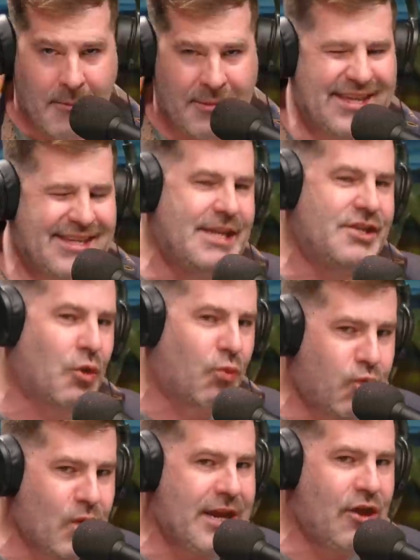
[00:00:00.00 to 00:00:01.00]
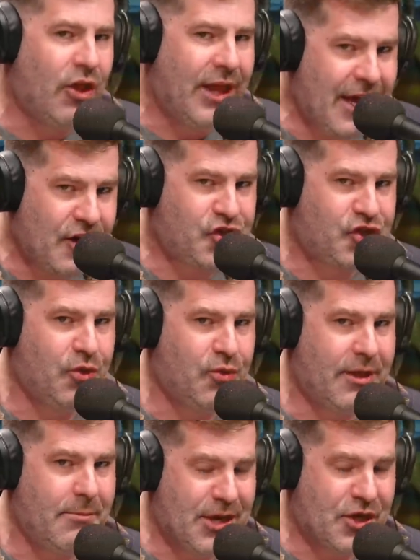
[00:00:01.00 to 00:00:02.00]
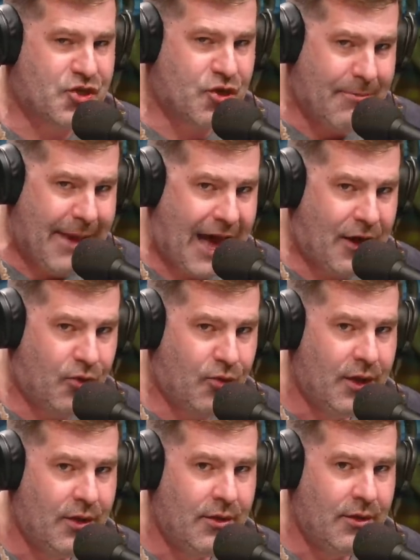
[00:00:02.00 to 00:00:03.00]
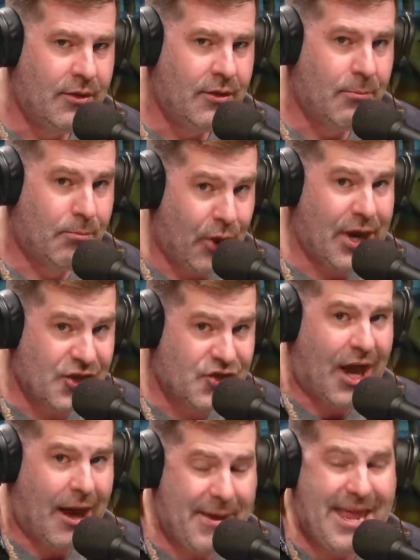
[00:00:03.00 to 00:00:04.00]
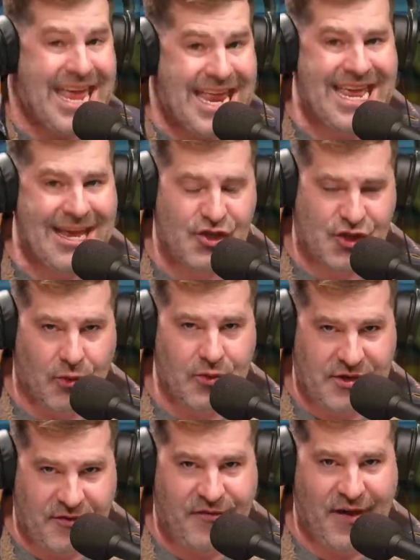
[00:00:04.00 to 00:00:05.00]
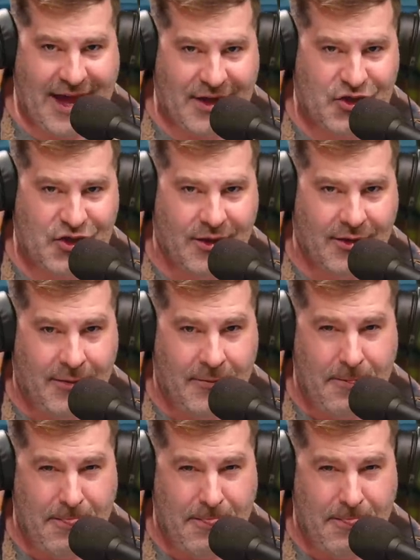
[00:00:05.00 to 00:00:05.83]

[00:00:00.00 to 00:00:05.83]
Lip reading: But this is a real issue that Minister Madu brings up in his own defense.